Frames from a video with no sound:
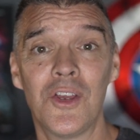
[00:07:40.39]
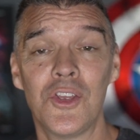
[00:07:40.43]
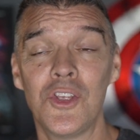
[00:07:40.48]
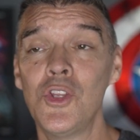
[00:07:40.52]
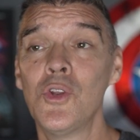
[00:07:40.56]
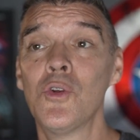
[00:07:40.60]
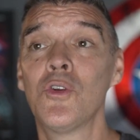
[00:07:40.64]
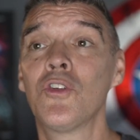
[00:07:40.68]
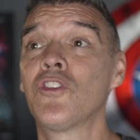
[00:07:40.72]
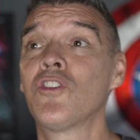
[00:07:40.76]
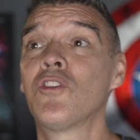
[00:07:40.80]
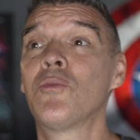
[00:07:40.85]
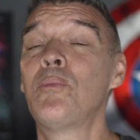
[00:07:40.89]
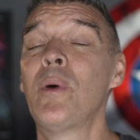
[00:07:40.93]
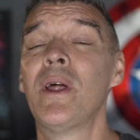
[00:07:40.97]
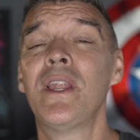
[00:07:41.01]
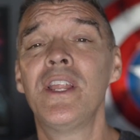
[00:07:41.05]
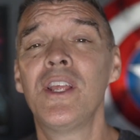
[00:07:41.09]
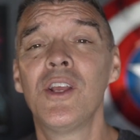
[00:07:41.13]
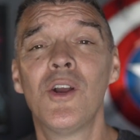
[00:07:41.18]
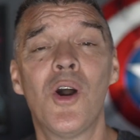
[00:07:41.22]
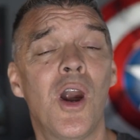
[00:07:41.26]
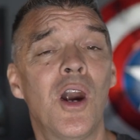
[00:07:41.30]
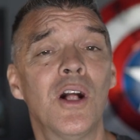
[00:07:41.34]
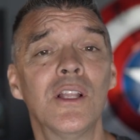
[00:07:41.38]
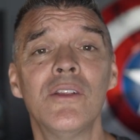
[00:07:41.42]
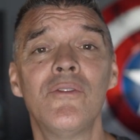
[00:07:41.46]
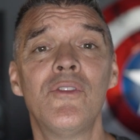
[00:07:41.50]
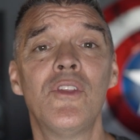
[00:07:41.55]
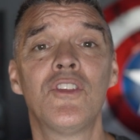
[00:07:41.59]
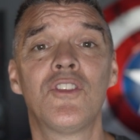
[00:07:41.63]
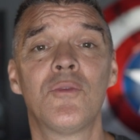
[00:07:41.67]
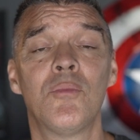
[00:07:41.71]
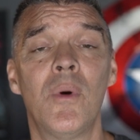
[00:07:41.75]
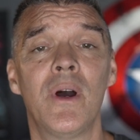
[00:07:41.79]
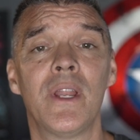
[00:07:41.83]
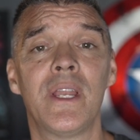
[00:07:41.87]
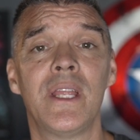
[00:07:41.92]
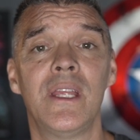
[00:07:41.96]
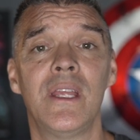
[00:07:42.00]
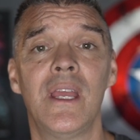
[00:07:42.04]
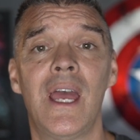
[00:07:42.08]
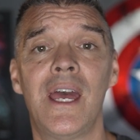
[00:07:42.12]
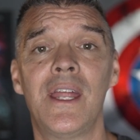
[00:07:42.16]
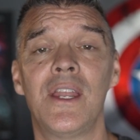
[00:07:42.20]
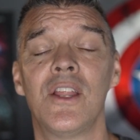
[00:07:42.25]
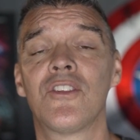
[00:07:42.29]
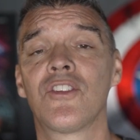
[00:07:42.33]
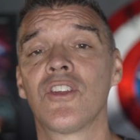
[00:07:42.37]
You're spending all of this
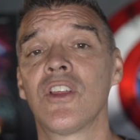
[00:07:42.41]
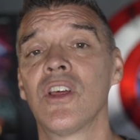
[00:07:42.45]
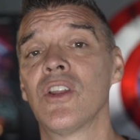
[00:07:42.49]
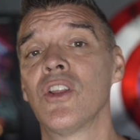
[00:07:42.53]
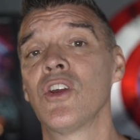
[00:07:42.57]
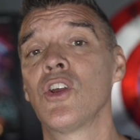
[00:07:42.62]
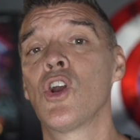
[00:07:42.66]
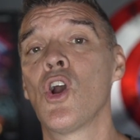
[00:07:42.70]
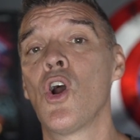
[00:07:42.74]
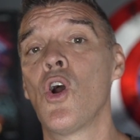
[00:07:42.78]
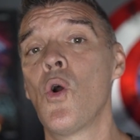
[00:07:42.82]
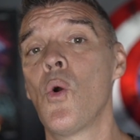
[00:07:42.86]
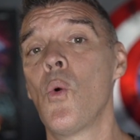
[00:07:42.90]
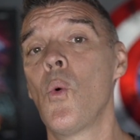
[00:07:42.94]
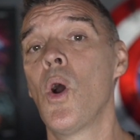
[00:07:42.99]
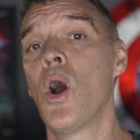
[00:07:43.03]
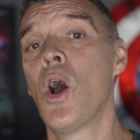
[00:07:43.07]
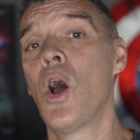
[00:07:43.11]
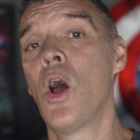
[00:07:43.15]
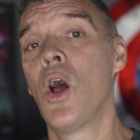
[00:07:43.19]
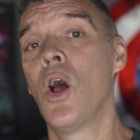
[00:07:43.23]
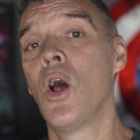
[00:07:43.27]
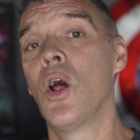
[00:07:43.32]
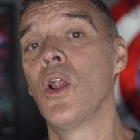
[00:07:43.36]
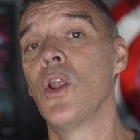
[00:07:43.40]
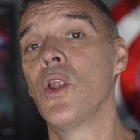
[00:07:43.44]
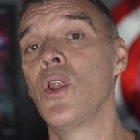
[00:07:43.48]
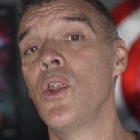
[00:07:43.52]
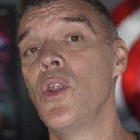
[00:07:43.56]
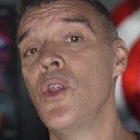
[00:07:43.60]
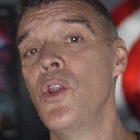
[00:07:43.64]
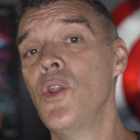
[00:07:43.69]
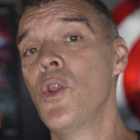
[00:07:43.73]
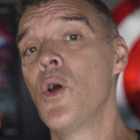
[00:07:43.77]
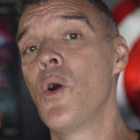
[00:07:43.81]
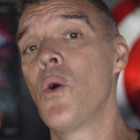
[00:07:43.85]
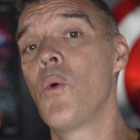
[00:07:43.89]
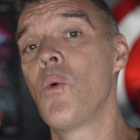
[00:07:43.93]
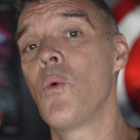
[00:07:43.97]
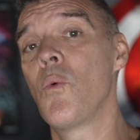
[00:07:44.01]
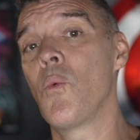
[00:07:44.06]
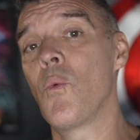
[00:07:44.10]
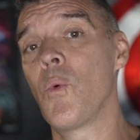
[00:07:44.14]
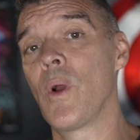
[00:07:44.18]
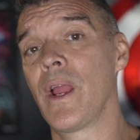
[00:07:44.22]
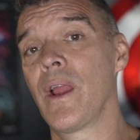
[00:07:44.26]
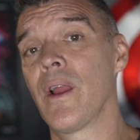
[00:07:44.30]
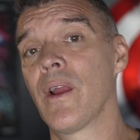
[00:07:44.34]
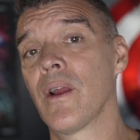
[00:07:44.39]
money and it's gonna go
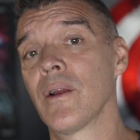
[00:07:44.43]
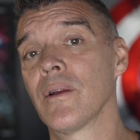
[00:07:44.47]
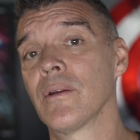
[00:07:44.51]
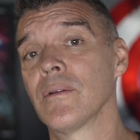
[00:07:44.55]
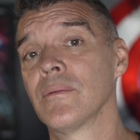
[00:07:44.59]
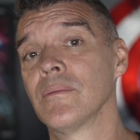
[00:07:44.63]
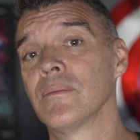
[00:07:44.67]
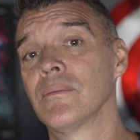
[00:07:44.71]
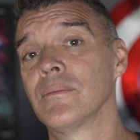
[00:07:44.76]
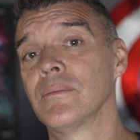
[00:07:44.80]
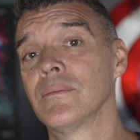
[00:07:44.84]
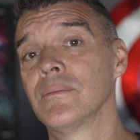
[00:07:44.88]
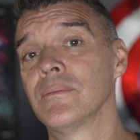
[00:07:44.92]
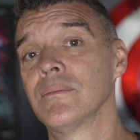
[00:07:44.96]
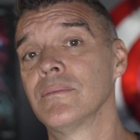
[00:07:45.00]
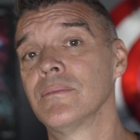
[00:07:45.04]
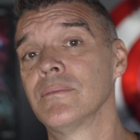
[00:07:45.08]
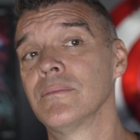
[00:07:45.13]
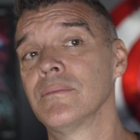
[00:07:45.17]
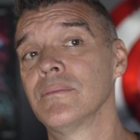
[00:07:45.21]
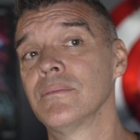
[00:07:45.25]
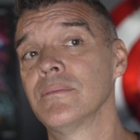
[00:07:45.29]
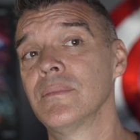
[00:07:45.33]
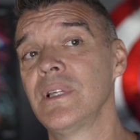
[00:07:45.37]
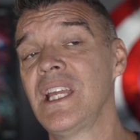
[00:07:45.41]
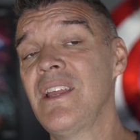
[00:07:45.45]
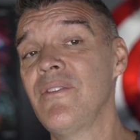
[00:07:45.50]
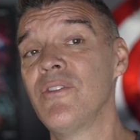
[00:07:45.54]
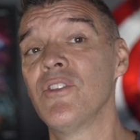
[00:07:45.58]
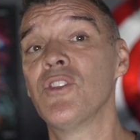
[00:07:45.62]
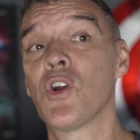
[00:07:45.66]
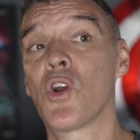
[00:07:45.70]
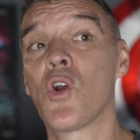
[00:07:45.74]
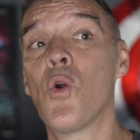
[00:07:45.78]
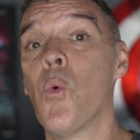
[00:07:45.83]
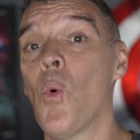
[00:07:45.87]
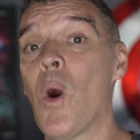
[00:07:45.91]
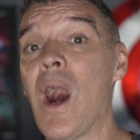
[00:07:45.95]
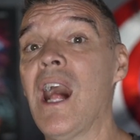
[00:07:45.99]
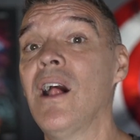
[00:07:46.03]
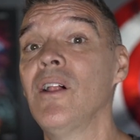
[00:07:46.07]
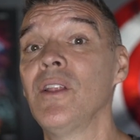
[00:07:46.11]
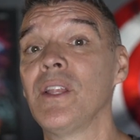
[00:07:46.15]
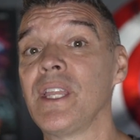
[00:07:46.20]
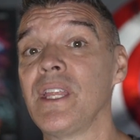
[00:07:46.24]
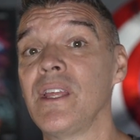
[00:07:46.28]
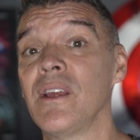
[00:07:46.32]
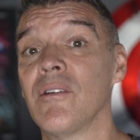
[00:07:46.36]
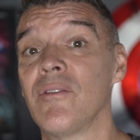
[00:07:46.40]
nowhere. Even the
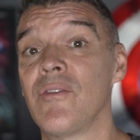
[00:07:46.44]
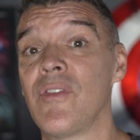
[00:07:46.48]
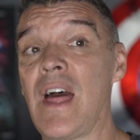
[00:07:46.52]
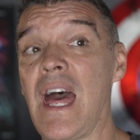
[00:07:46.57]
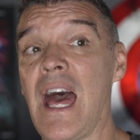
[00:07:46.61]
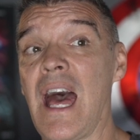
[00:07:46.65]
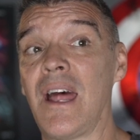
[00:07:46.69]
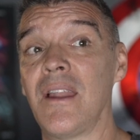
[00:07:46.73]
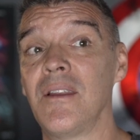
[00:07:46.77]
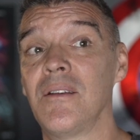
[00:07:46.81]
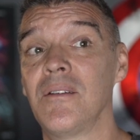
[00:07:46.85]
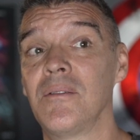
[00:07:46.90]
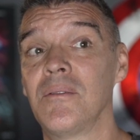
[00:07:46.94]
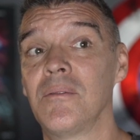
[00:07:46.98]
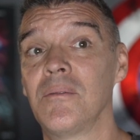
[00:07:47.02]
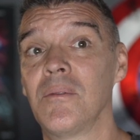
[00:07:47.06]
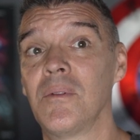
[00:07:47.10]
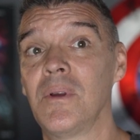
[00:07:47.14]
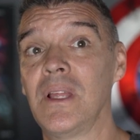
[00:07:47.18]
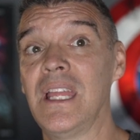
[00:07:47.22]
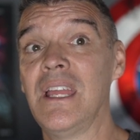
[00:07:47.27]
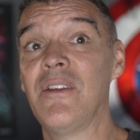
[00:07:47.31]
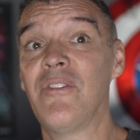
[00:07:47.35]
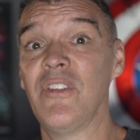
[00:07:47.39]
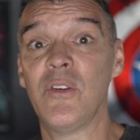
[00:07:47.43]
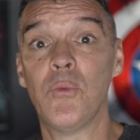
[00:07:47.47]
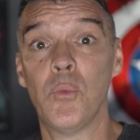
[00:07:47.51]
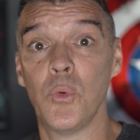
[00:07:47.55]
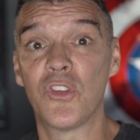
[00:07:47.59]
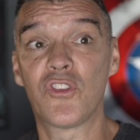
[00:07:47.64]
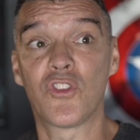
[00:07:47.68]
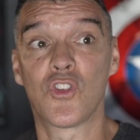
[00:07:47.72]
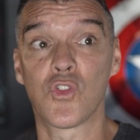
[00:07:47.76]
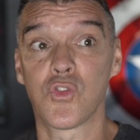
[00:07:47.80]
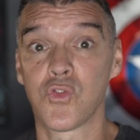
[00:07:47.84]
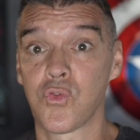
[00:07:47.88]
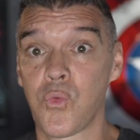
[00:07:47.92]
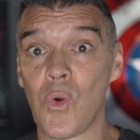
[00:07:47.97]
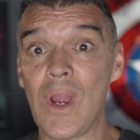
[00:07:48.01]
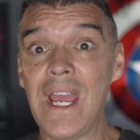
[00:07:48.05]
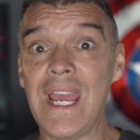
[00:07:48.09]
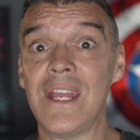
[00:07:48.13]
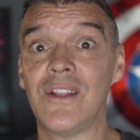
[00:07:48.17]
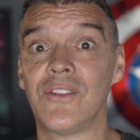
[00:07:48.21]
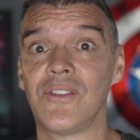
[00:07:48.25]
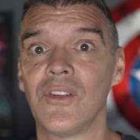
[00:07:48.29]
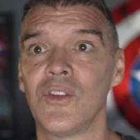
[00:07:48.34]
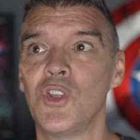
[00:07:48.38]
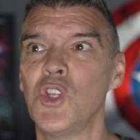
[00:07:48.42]
quality of that, if it was
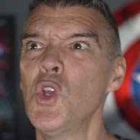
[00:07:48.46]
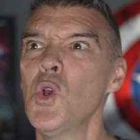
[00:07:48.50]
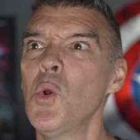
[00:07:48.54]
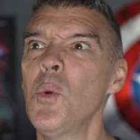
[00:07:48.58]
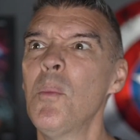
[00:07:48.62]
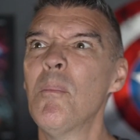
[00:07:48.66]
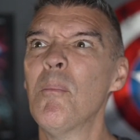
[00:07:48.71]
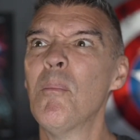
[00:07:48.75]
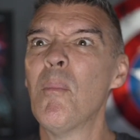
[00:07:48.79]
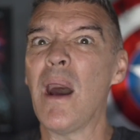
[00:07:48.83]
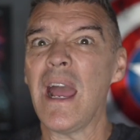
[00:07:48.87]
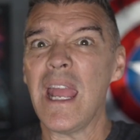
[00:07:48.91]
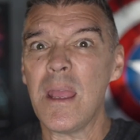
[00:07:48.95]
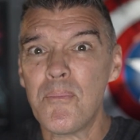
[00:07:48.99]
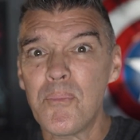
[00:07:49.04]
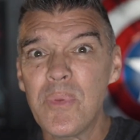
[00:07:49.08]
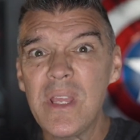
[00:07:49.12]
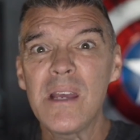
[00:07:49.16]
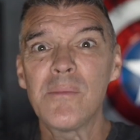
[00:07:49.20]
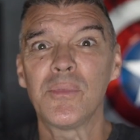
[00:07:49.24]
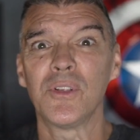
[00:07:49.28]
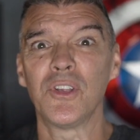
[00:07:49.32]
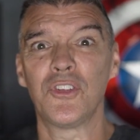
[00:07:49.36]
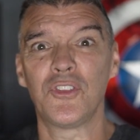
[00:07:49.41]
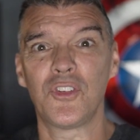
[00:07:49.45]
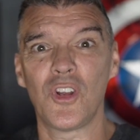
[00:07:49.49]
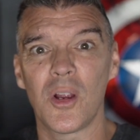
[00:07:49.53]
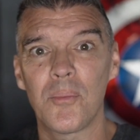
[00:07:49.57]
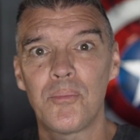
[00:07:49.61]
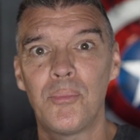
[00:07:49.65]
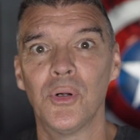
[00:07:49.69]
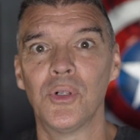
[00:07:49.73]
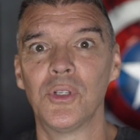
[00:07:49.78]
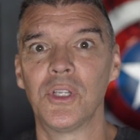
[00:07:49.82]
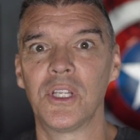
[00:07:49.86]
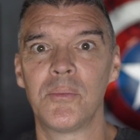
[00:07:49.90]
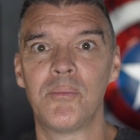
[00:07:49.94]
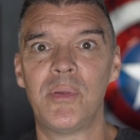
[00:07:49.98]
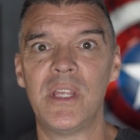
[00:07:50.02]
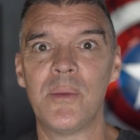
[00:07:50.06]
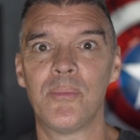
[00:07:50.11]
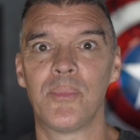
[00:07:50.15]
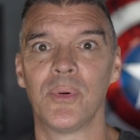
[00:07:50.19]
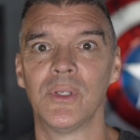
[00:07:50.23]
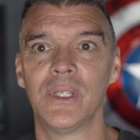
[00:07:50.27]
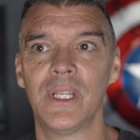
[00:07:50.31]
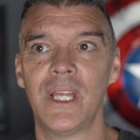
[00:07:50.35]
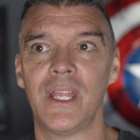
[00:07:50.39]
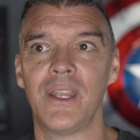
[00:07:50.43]
great, you might be able to start pulling
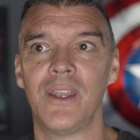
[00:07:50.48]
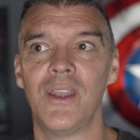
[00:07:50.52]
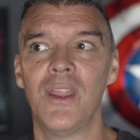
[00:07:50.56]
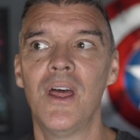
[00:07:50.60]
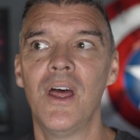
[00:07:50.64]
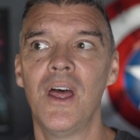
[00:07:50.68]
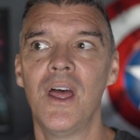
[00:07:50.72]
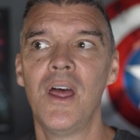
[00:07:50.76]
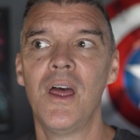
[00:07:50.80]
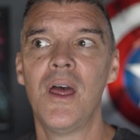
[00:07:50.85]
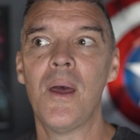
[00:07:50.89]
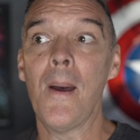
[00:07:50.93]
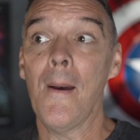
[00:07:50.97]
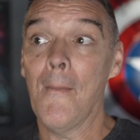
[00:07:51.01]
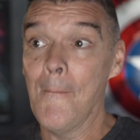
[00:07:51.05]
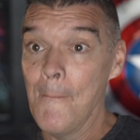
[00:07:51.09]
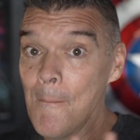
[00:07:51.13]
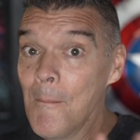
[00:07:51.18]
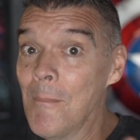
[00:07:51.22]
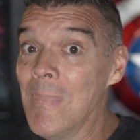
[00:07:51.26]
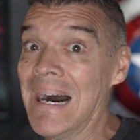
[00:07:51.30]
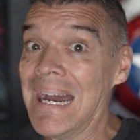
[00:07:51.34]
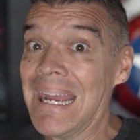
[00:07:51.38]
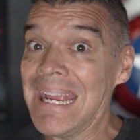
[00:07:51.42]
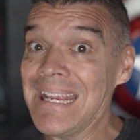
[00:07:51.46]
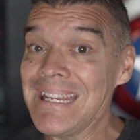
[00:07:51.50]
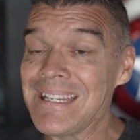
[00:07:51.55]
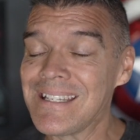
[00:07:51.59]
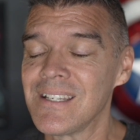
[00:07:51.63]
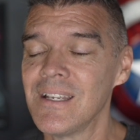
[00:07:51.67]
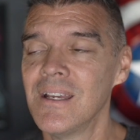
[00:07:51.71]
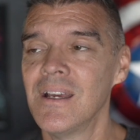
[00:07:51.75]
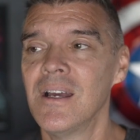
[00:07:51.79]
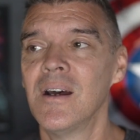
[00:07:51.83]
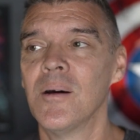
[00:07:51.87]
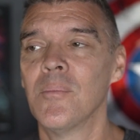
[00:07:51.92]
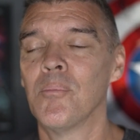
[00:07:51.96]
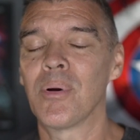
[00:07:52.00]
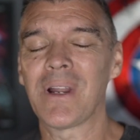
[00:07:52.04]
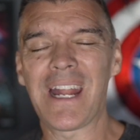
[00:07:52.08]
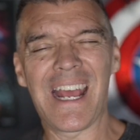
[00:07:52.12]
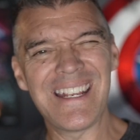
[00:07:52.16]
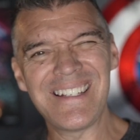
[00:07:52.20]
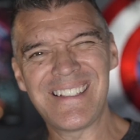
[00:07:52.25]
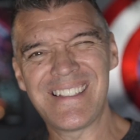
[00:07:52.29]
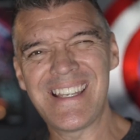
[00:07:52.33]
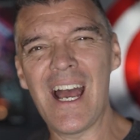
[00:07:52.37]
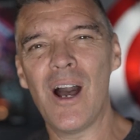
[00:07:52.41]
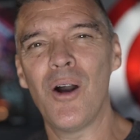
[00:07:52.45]
people in, might, but I
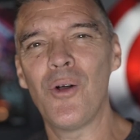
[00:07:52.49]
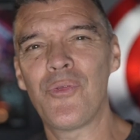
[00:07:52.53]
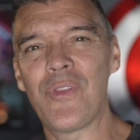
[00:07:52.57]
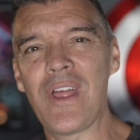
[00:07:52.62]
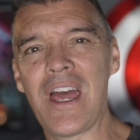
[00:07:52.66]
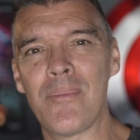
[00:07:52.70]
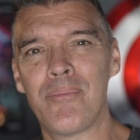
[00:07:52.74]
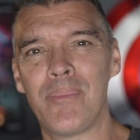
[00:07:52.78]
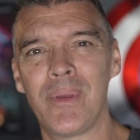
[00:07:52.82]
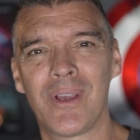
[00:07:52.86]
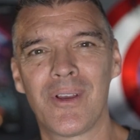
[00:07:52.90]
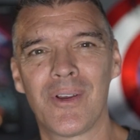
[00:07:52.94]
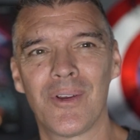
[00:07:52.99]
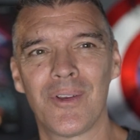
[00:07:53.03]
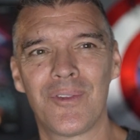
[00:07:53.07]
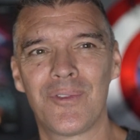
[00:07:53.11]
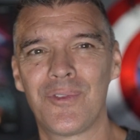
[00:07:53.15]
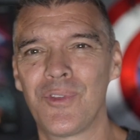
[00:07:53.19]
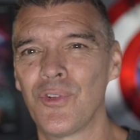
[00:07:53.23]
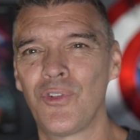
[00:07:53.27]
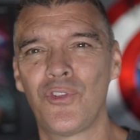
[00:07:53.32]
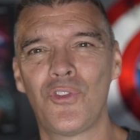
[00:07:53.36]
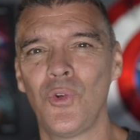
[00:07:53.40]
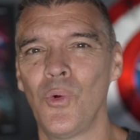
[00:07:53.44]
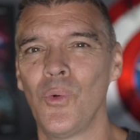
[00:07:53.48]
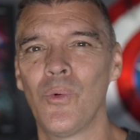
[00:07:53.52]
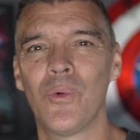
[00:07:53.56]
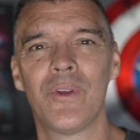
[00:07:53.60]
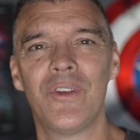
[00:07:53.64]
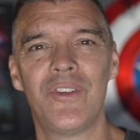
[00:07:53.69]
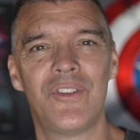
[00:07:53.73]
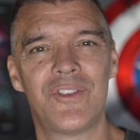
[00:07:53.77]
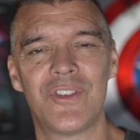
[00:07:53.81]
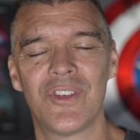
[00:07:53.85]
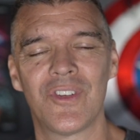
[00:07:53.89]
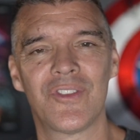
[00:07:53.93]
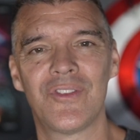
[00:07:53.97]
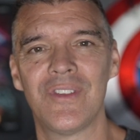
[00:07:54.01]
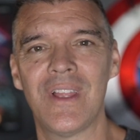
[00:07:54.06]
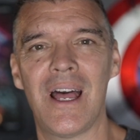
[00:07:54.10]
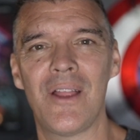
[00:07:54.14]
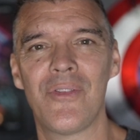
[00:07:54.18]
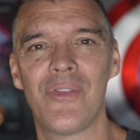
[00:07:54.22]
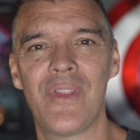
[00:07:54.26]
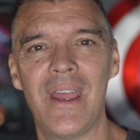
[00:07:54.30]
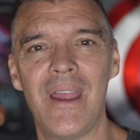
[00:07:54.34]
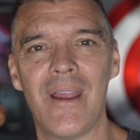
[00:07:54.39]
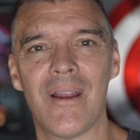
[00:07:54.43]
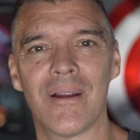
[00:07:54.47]
doubt that because the story's just
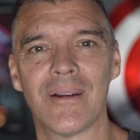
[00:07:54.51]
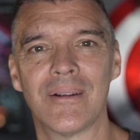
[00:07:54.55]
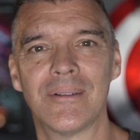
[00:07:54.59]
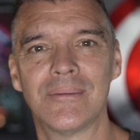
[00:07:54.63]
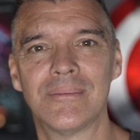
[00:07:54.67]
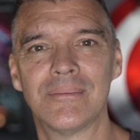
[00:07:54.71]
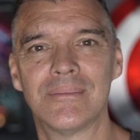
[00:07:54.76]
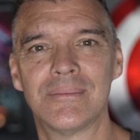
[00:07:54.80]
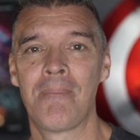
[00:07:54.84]
not there.